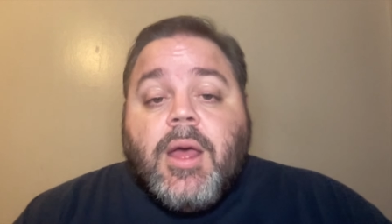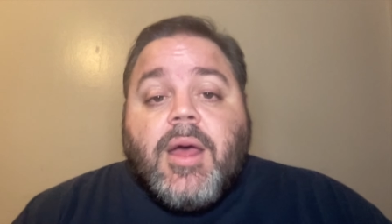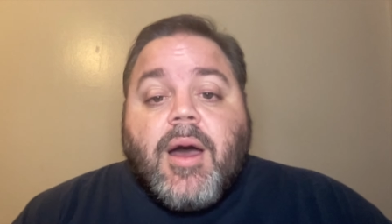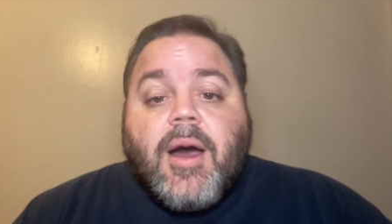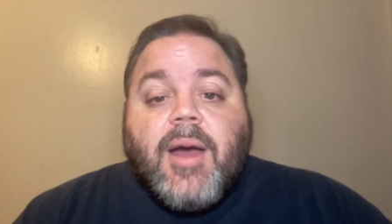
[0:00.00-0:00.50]

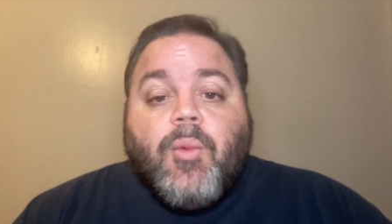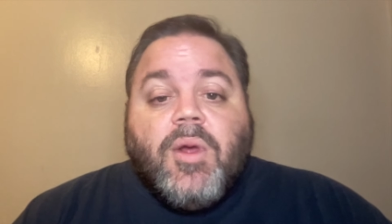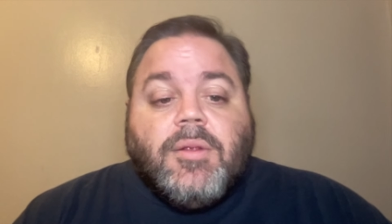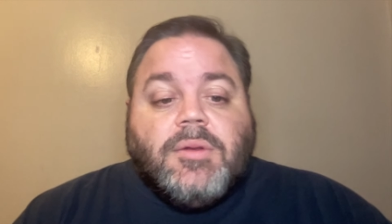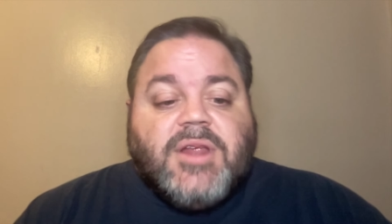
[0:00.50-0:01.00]
Uh,
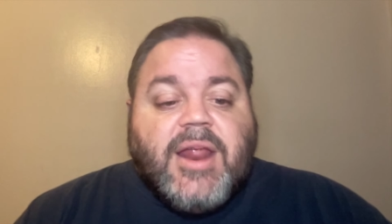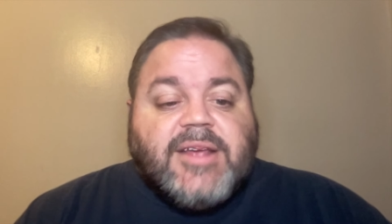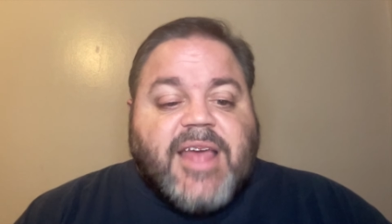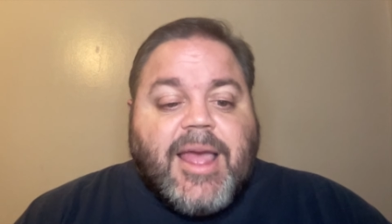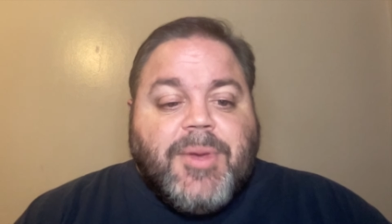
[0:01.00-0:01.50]
when
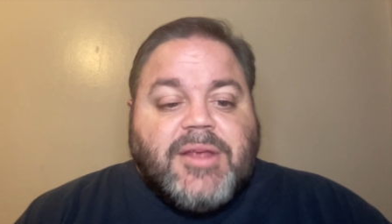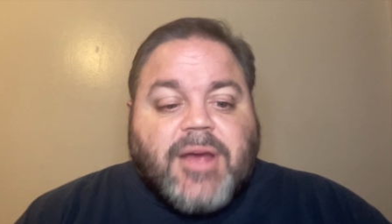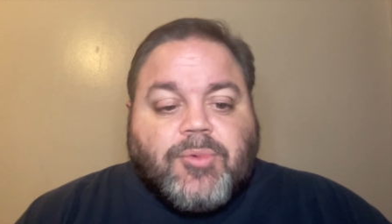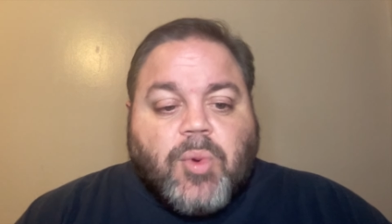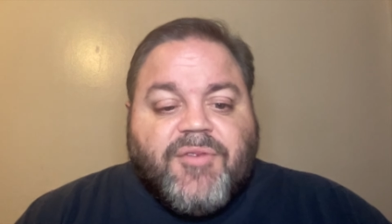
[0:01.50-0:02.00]
today's AP
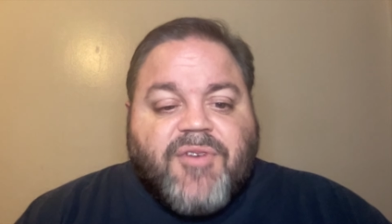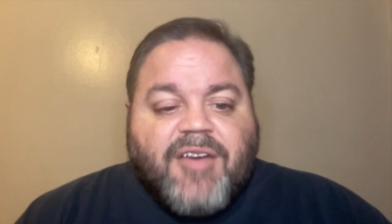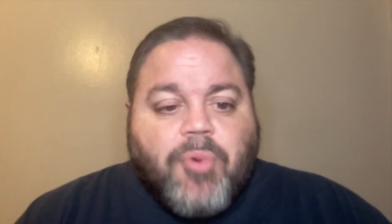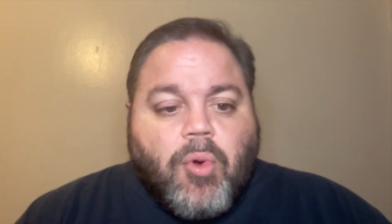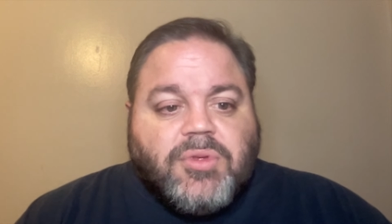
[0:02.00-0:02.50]
Top
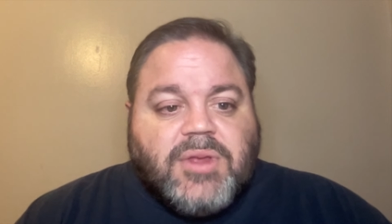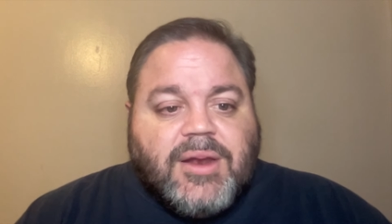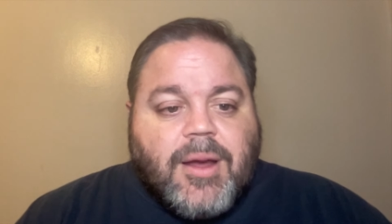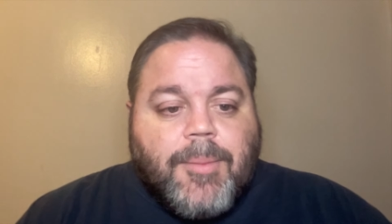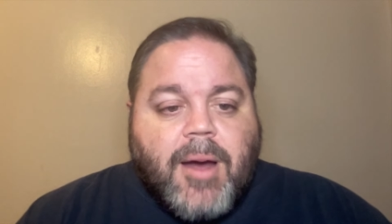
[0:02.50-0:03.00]
25 poll
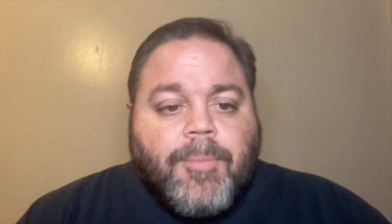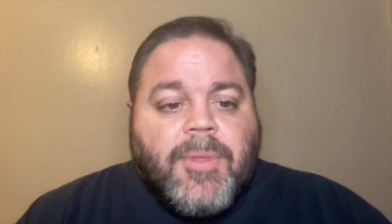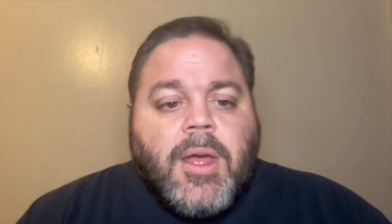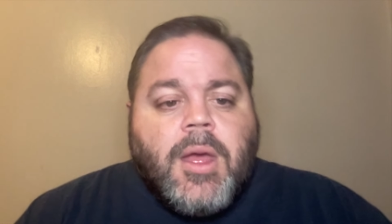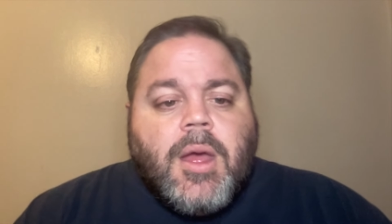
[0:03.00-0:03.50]
did come
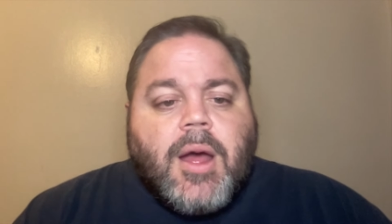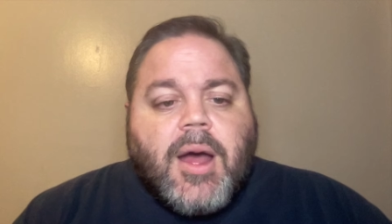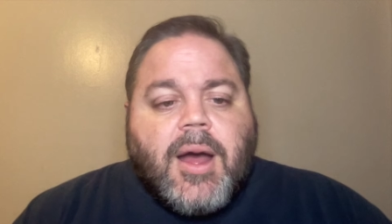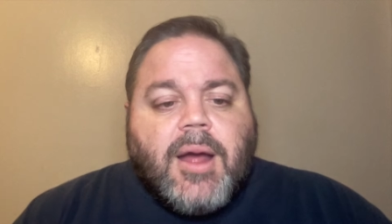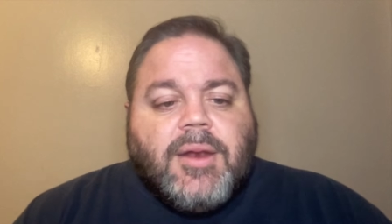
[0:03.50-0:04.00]
out,
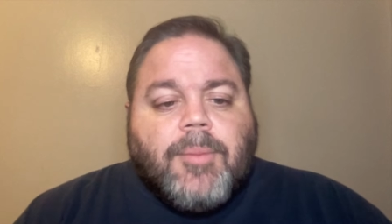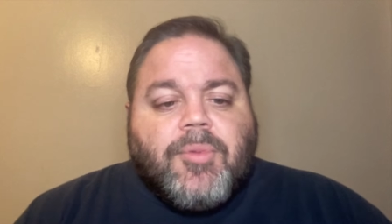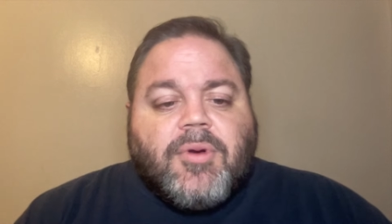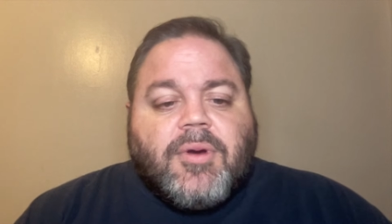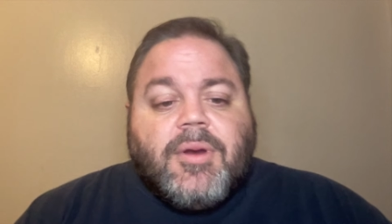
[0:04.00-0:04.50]
uh,
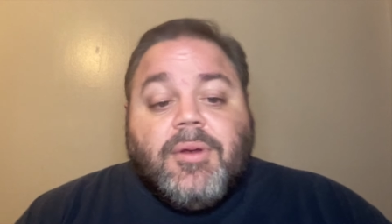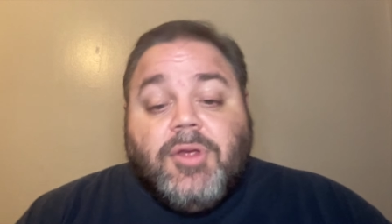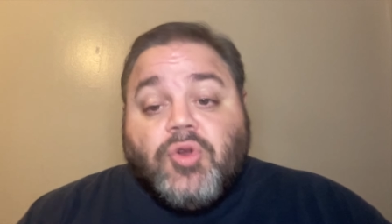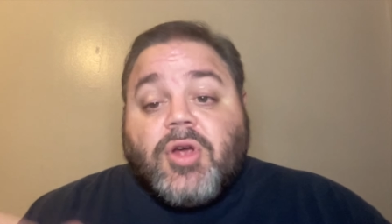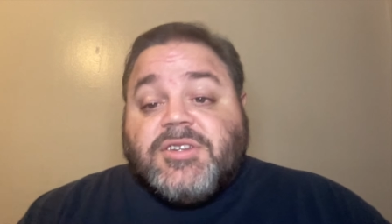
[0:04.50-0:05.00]
number
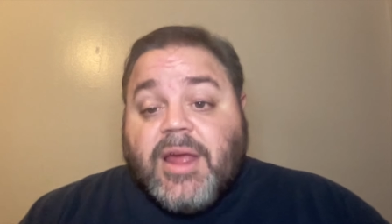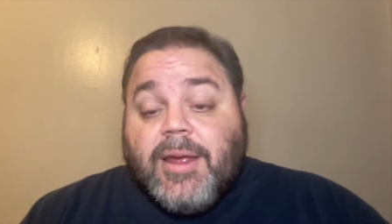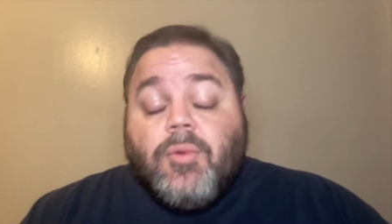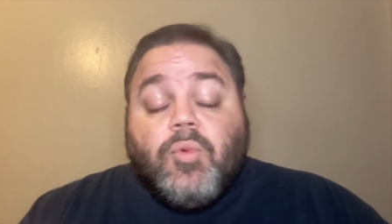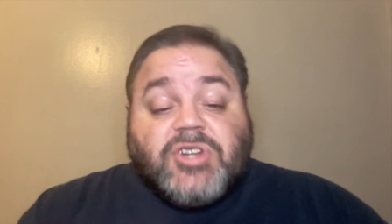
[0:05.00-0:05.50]
Utah
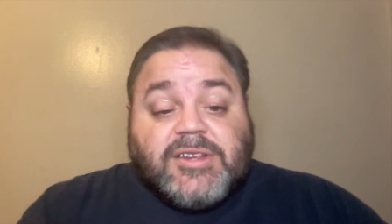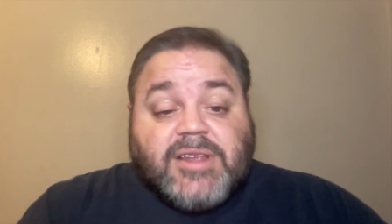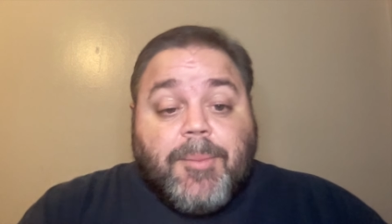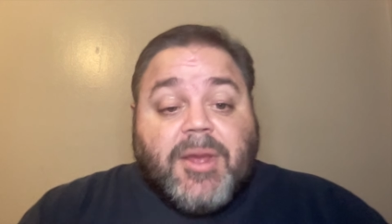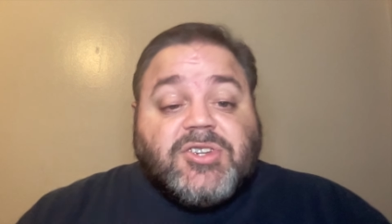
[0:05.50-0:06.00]
State, which as
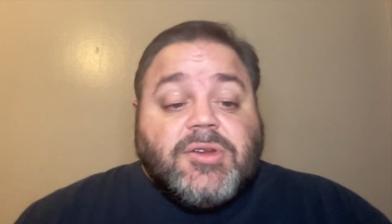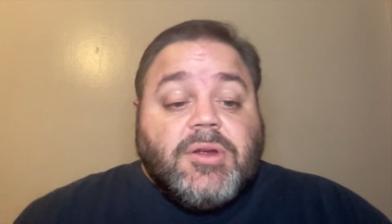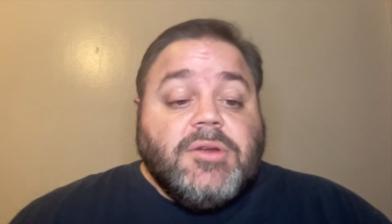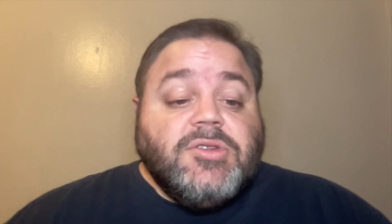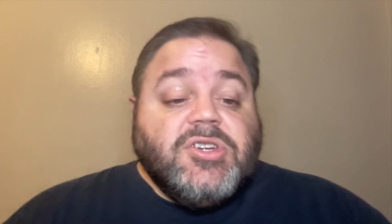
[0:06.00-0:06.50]
I
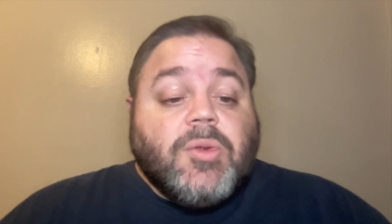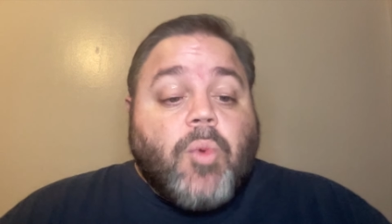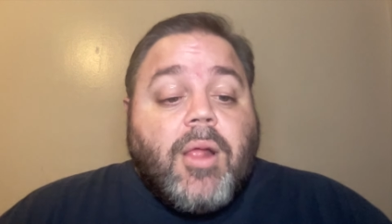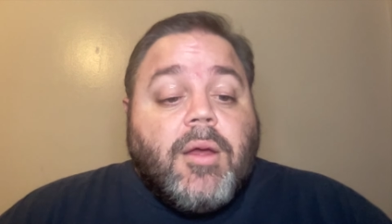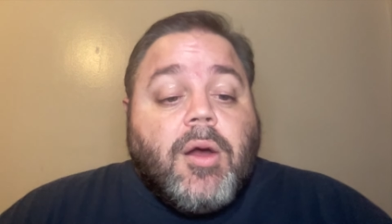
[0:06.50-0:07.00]
mentioned just a
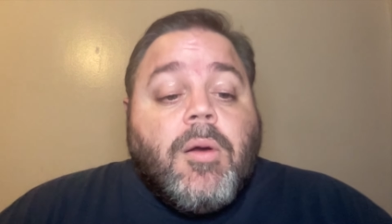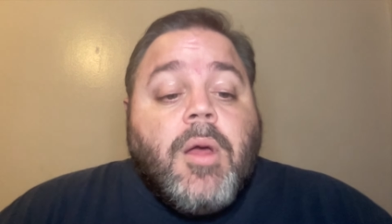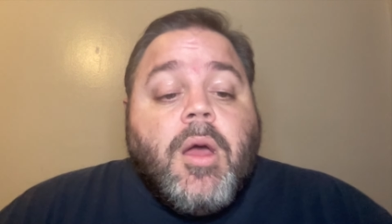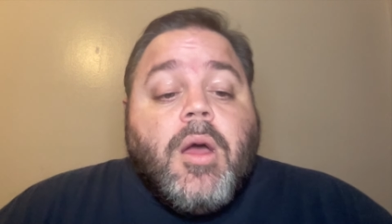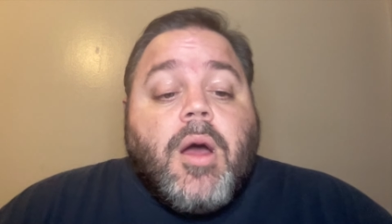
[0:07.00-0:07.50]
while ago,
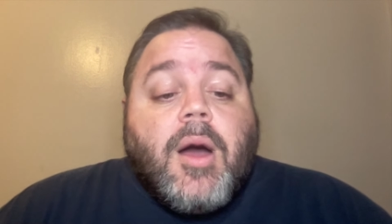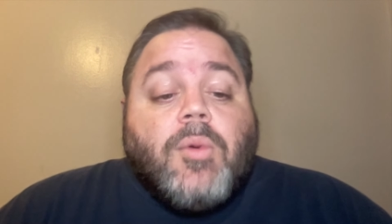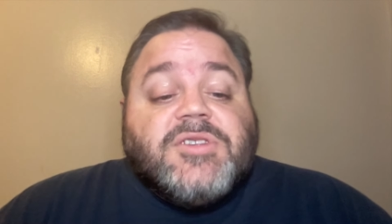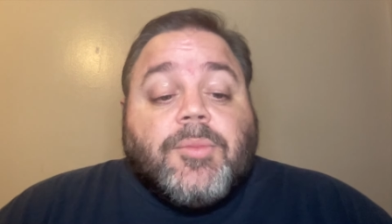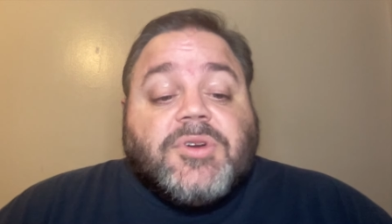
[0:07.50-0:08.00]
uh,
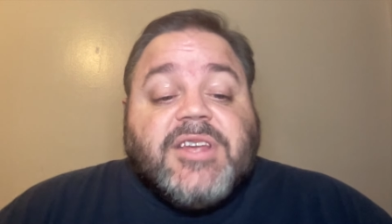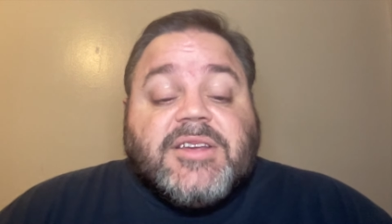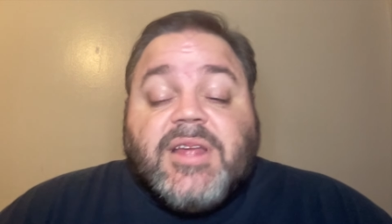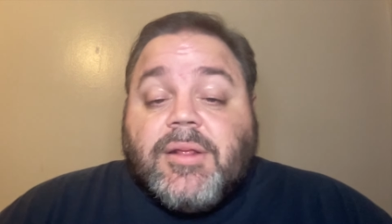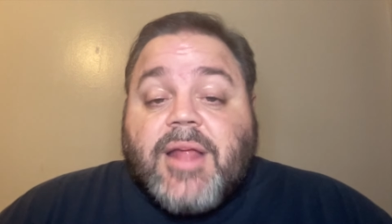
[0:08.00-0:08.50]
was number
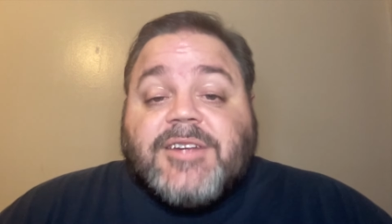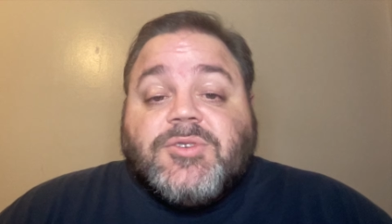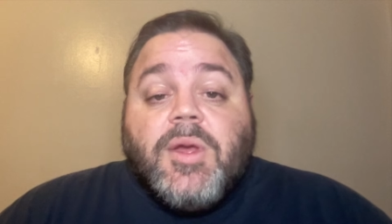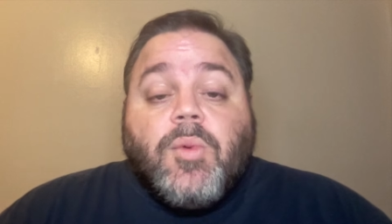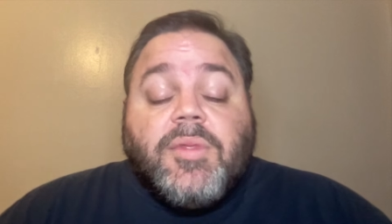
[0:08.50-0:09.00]
16
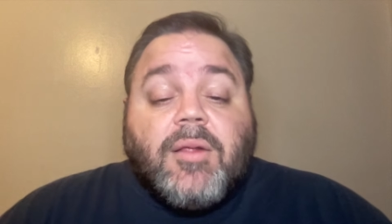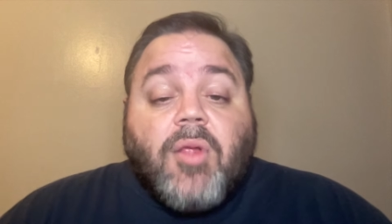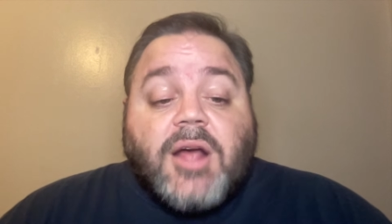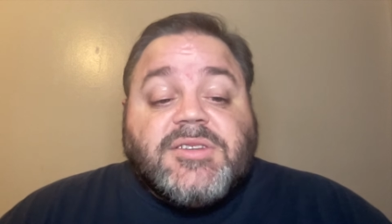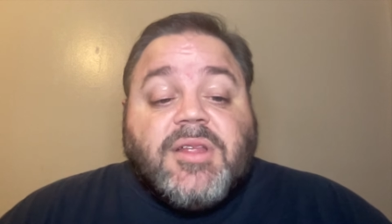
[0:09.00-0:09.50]
last week when they
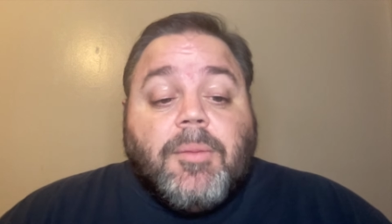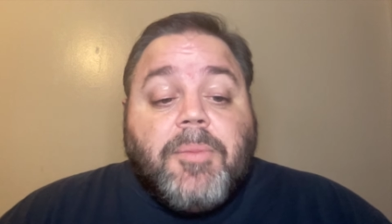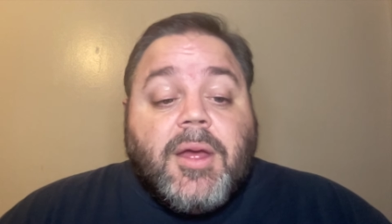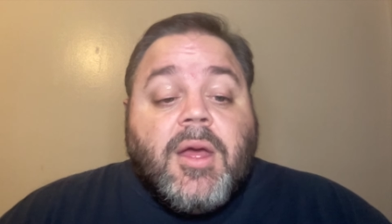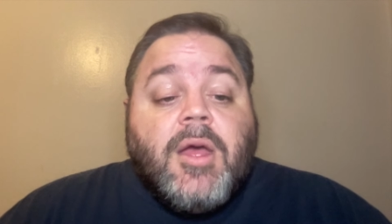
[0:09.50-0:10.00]
lost in the
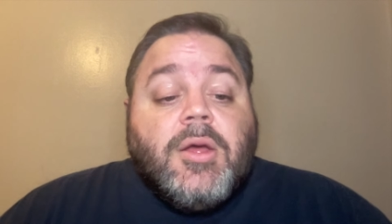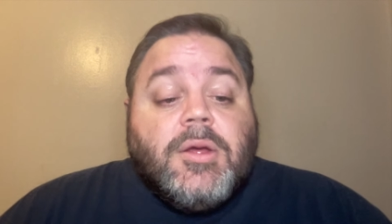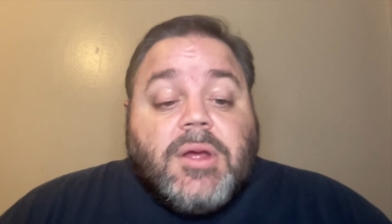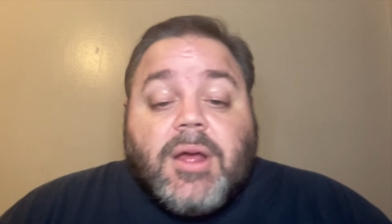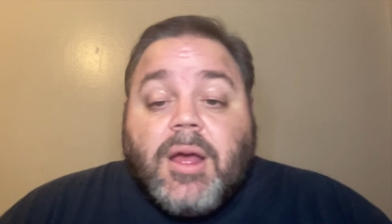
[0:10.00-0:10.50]
pit.
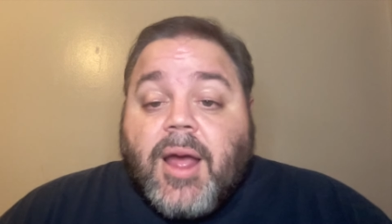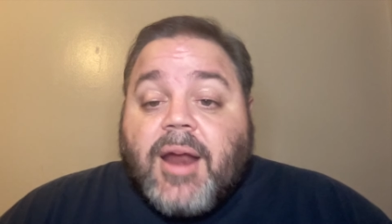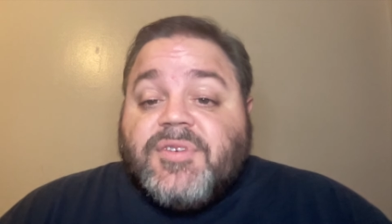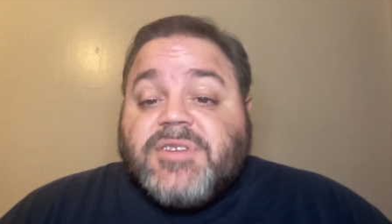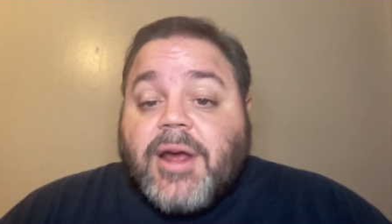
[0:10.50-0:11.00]
Uh, uh,
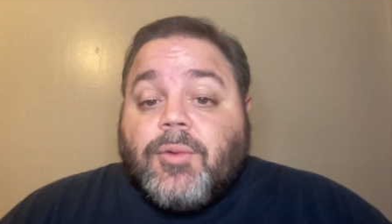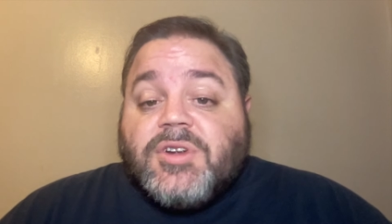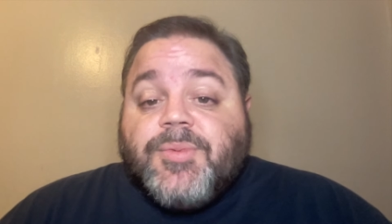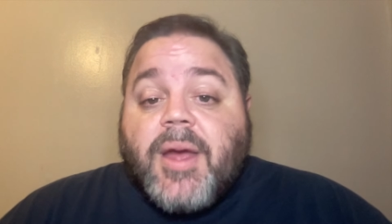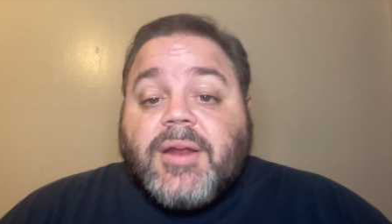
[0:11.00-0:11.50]
kind of a sign of
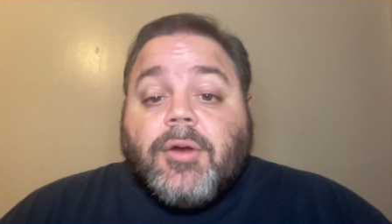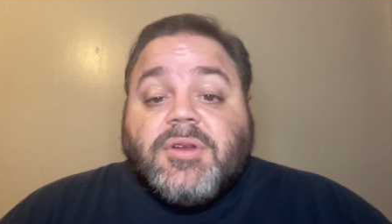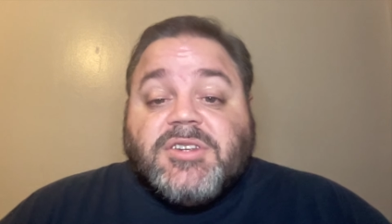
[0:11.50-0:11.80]
respect here.